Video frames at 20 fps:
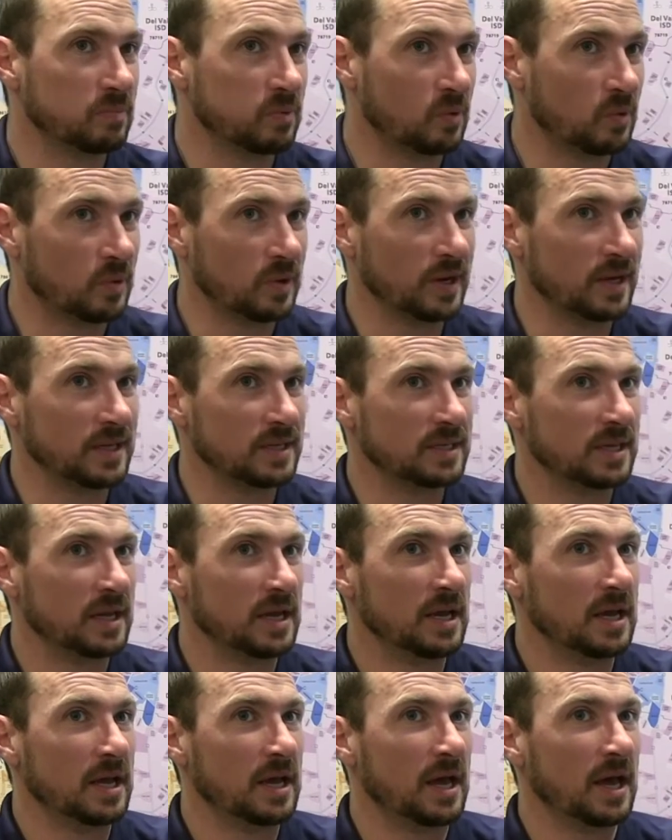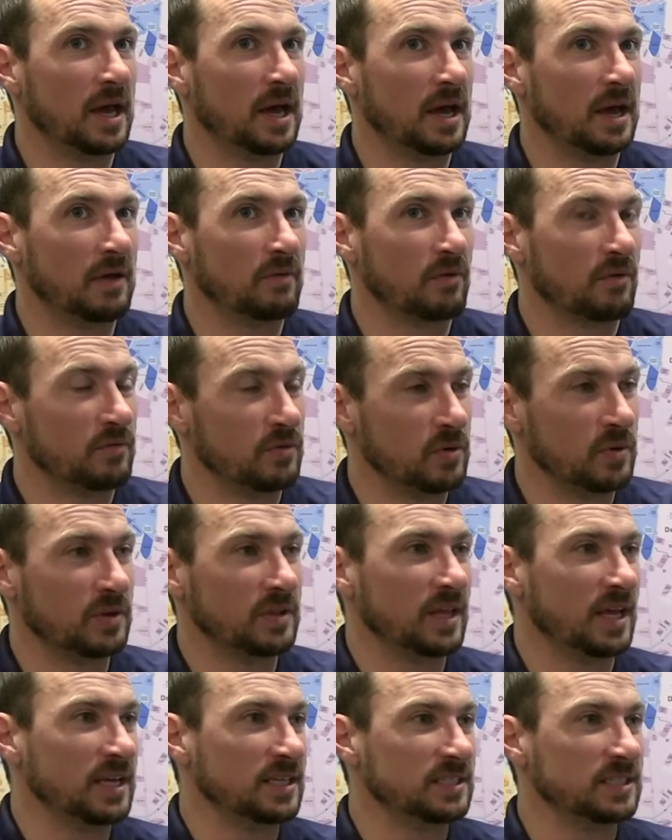point of reviewing
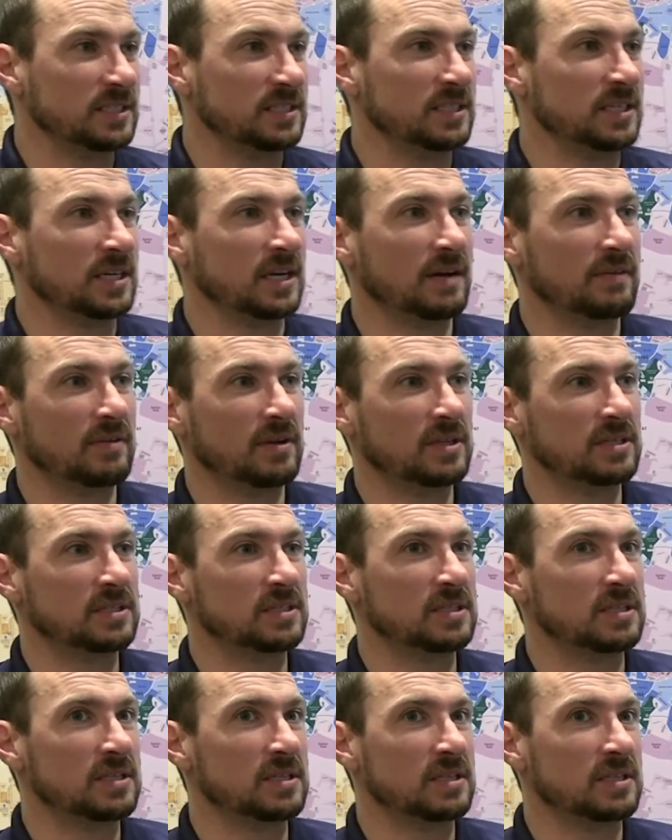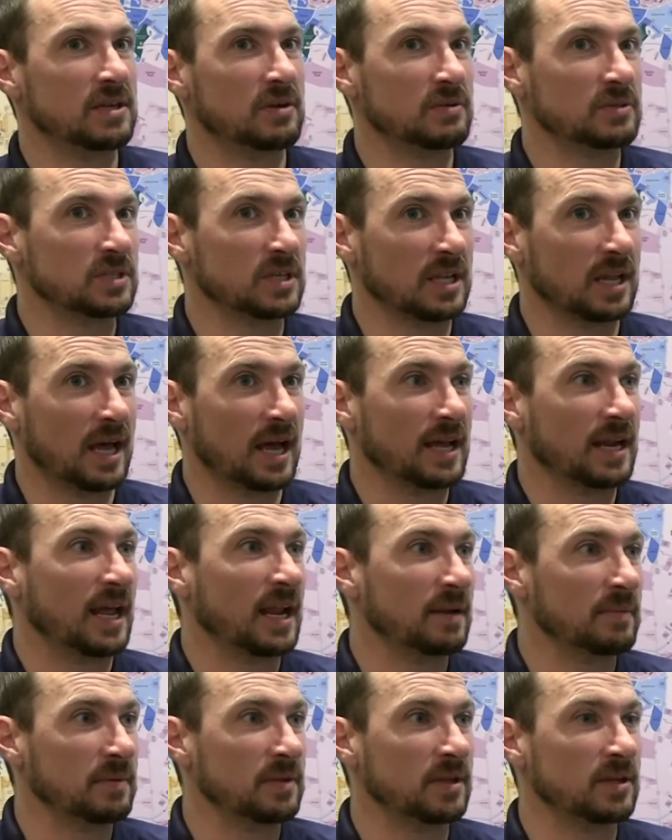the ACC covenants, there was a line
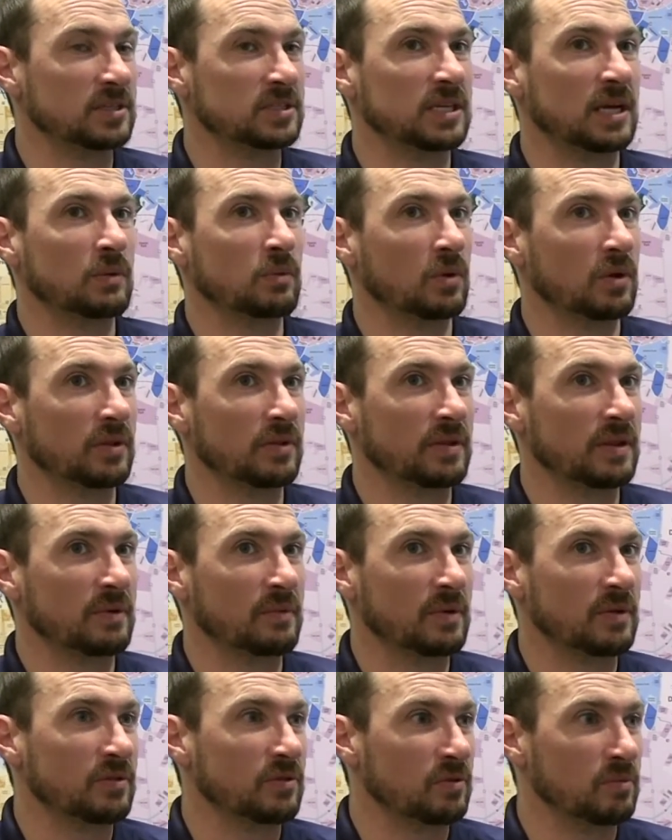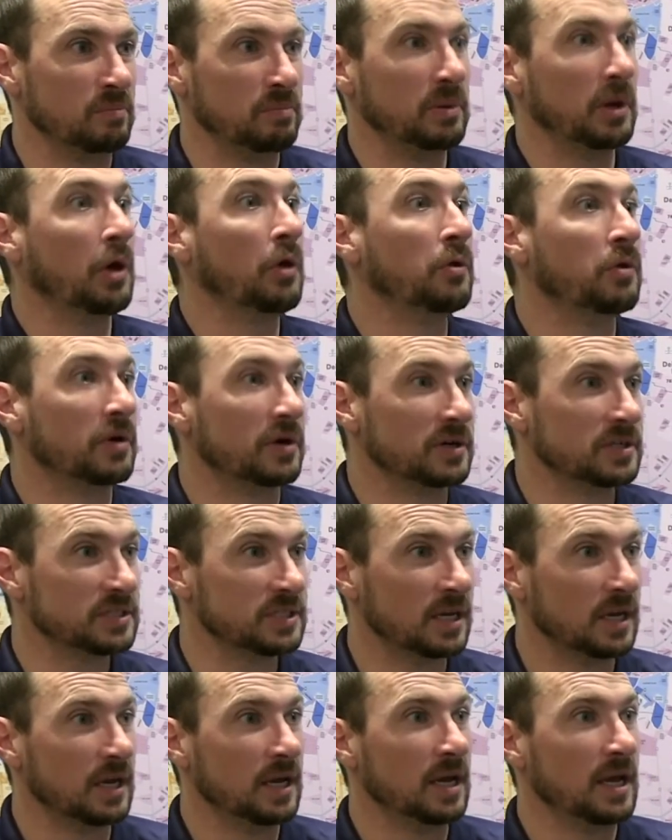item in there saying, well, they went through
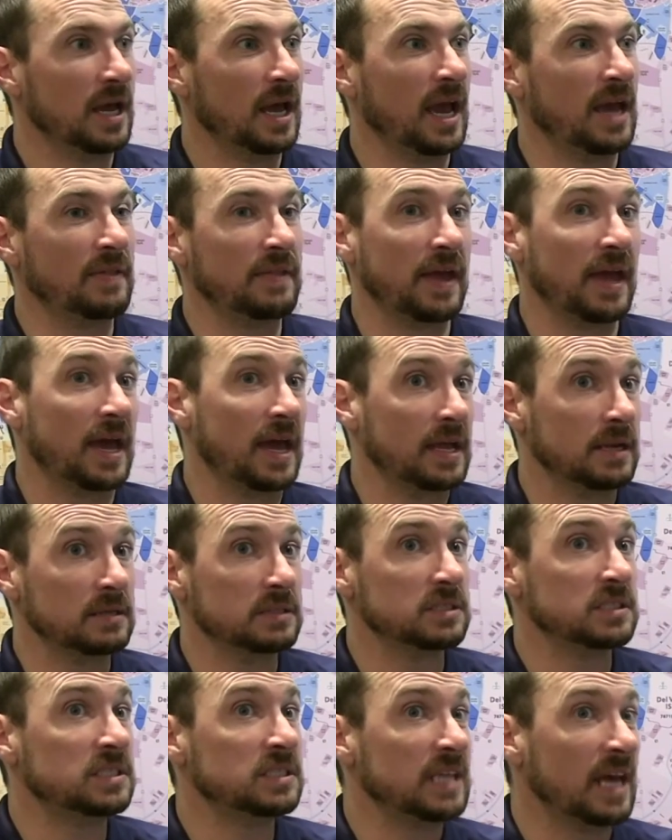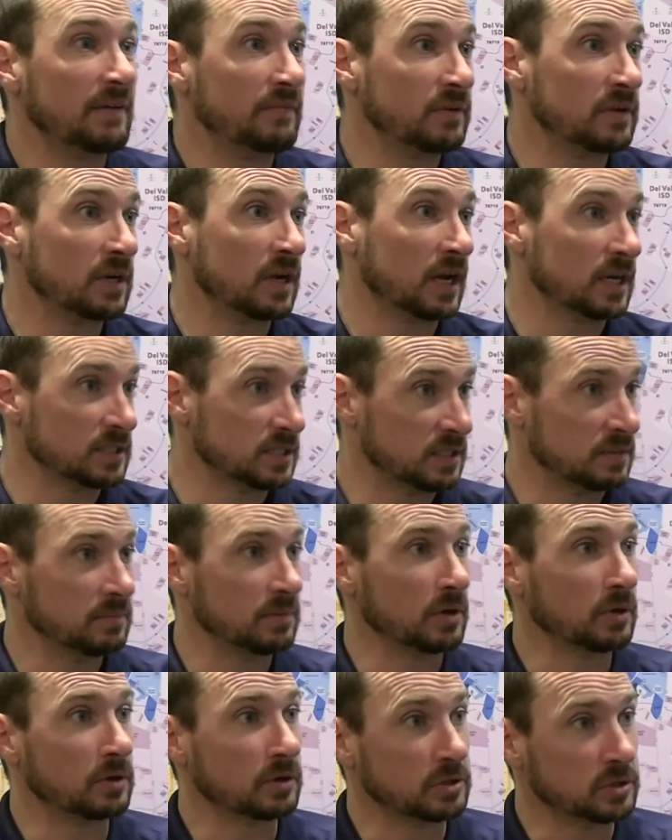builders, and they had 7 custom
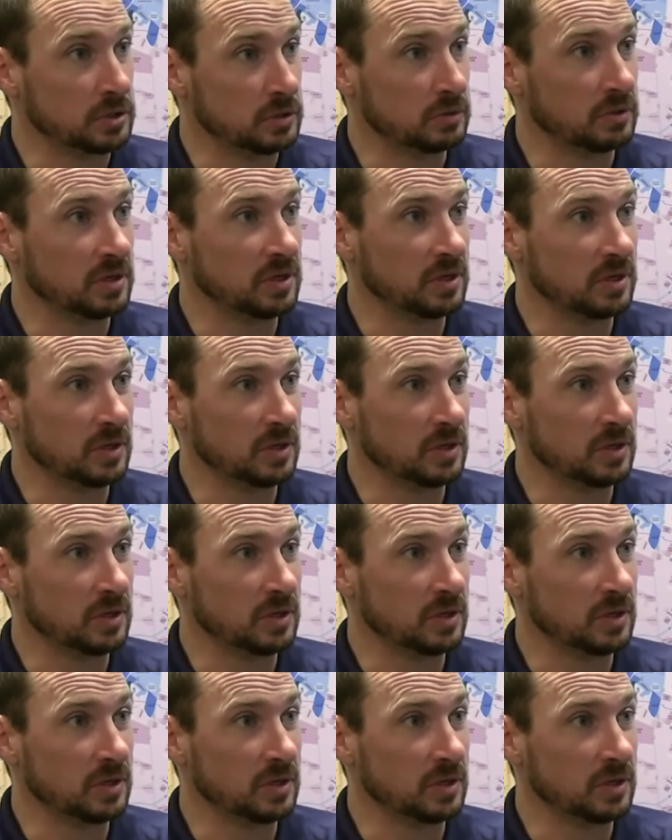builders you could